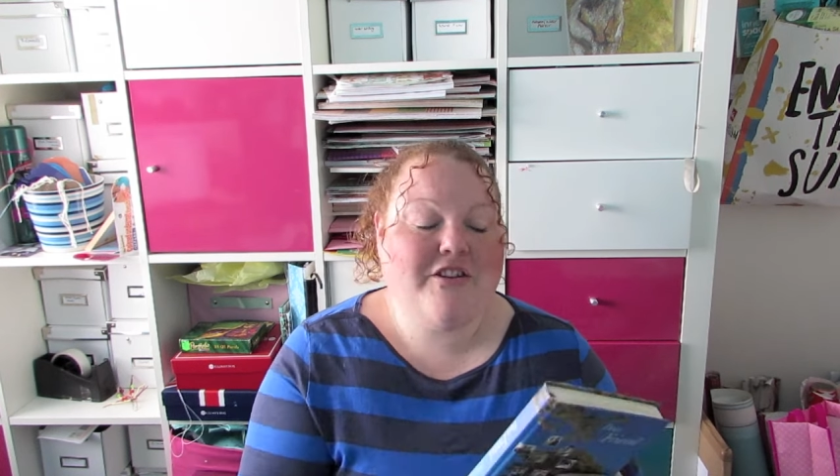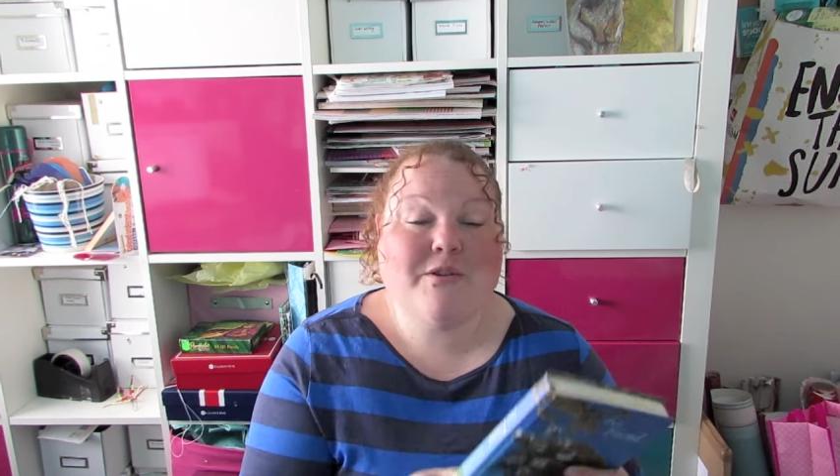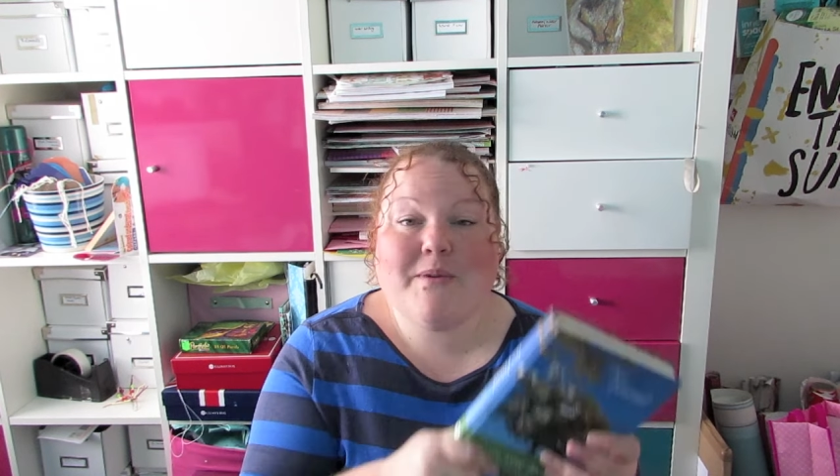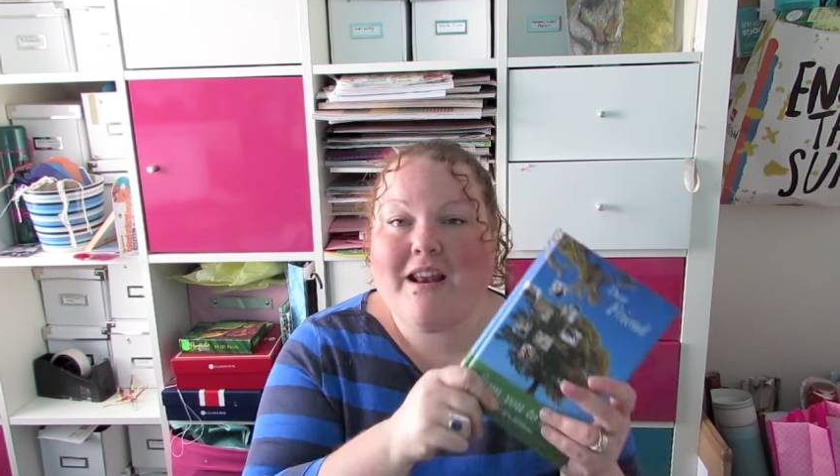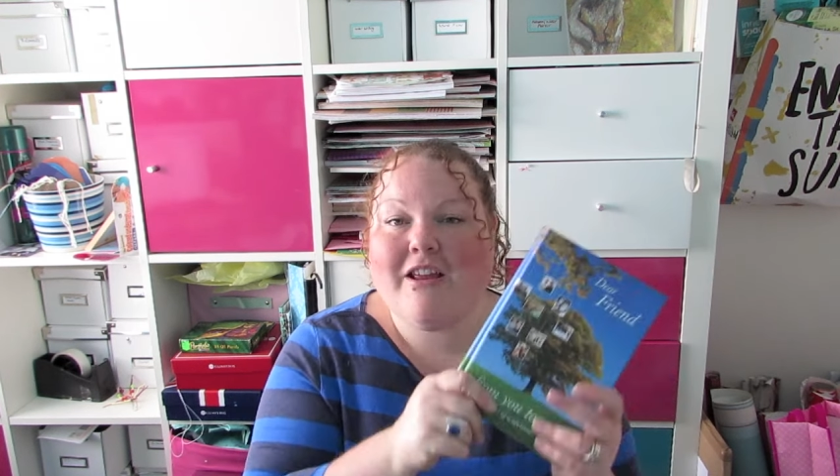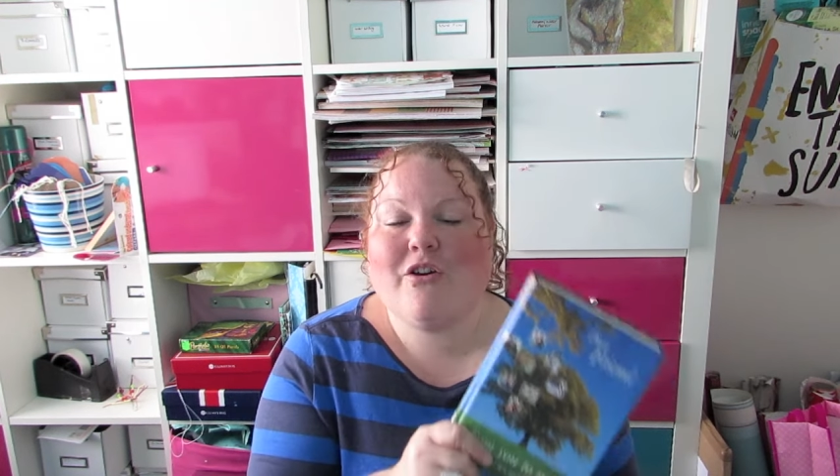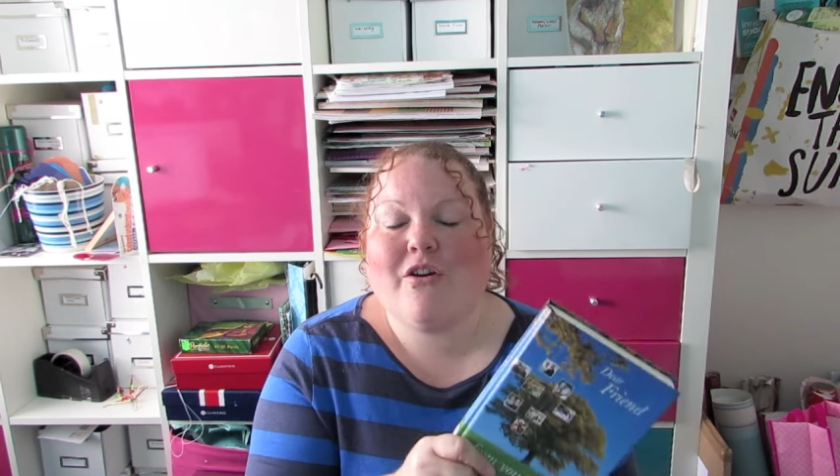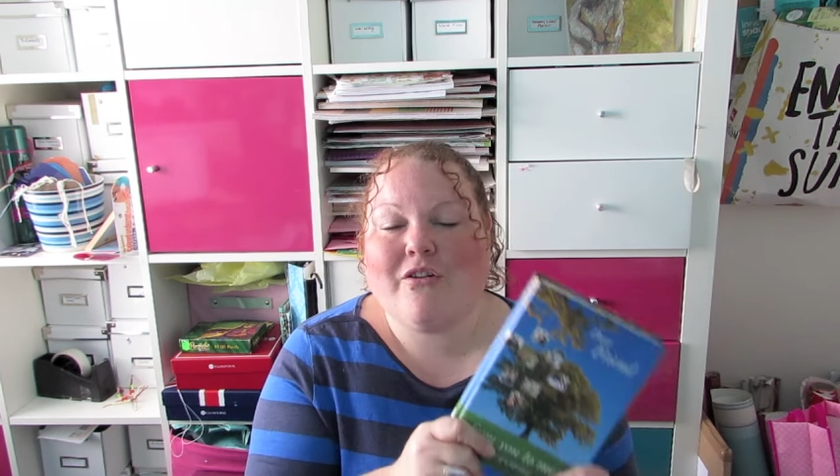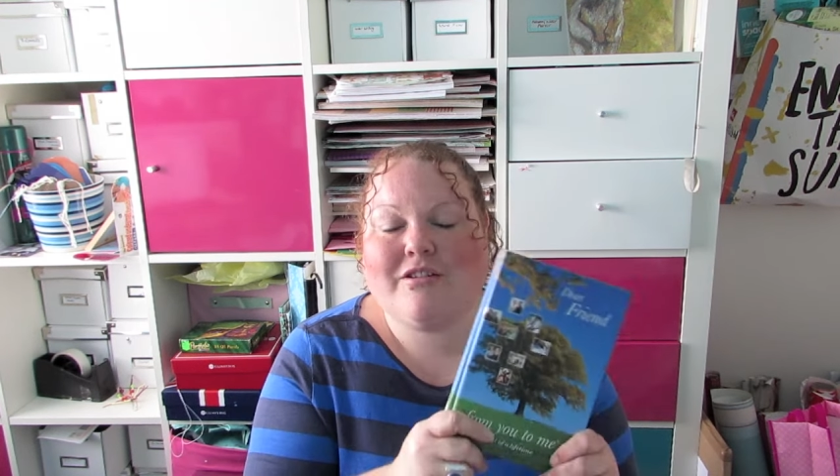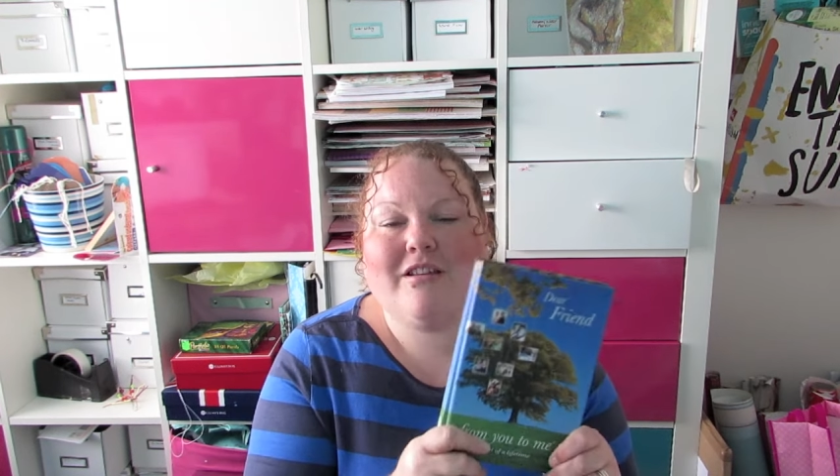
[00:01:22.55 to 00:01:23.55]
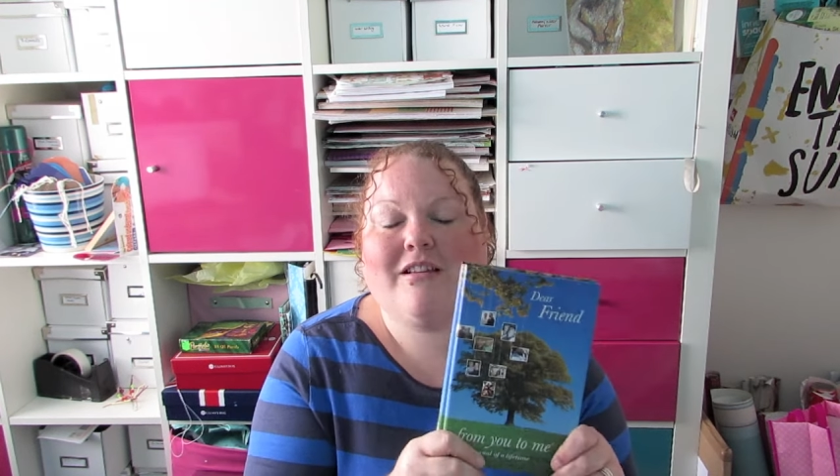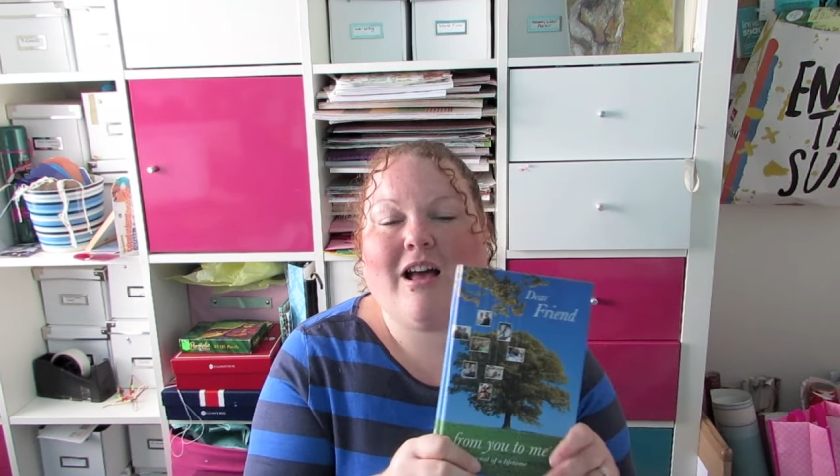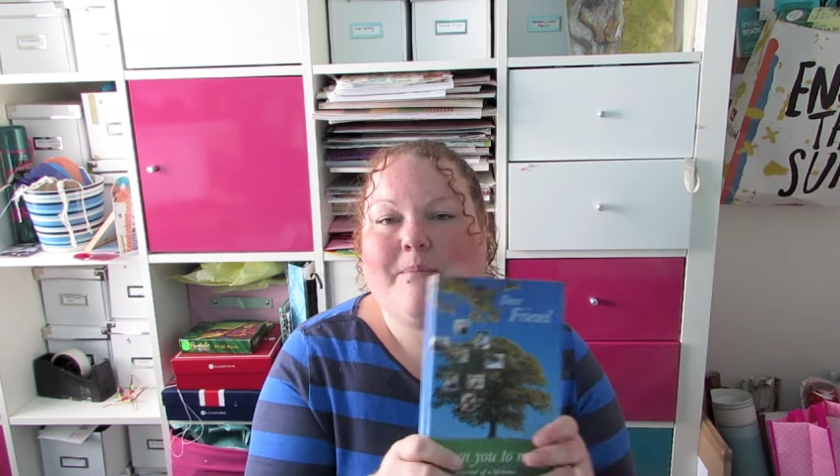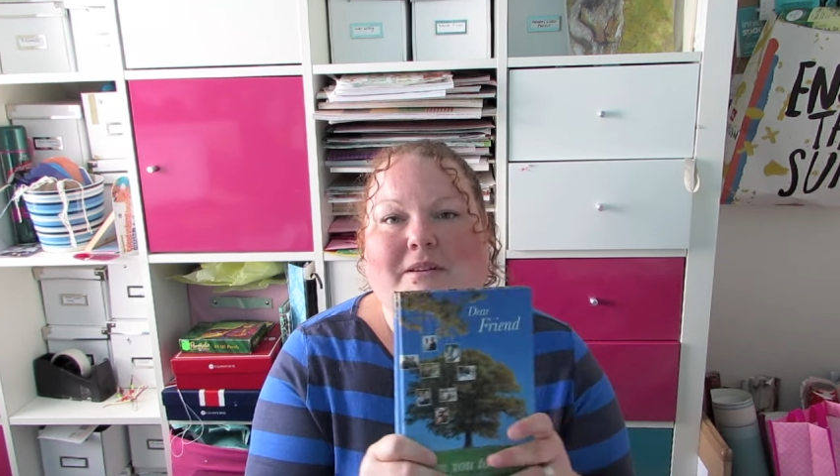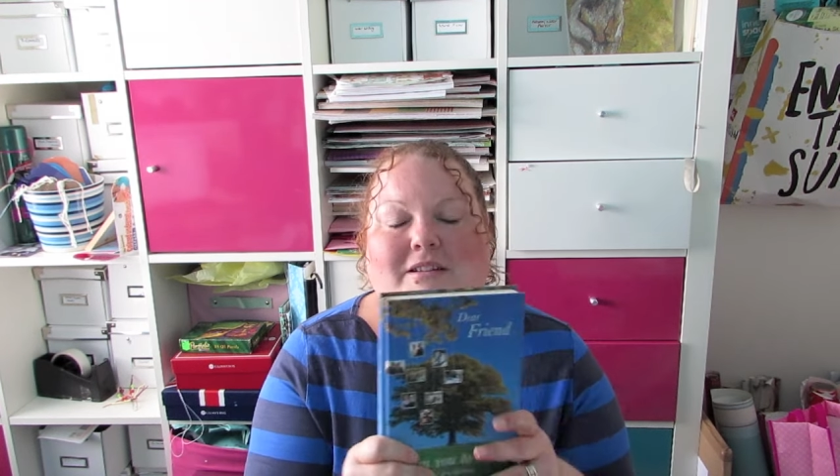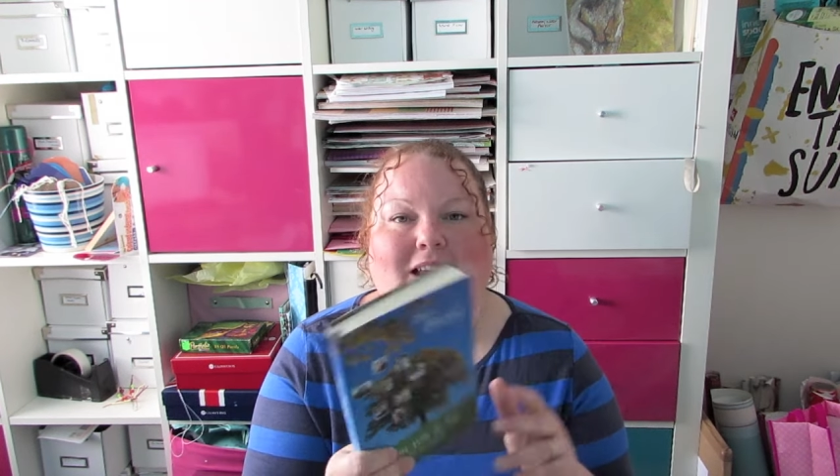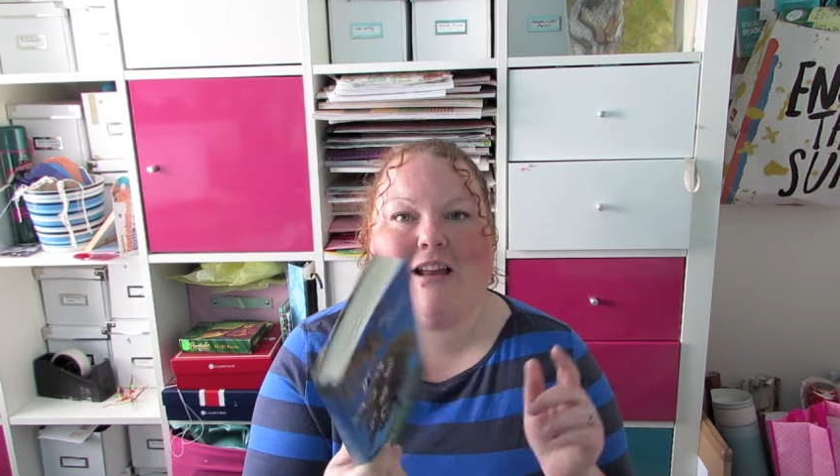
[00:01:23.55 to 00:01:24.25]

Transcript: she went and to the cupboard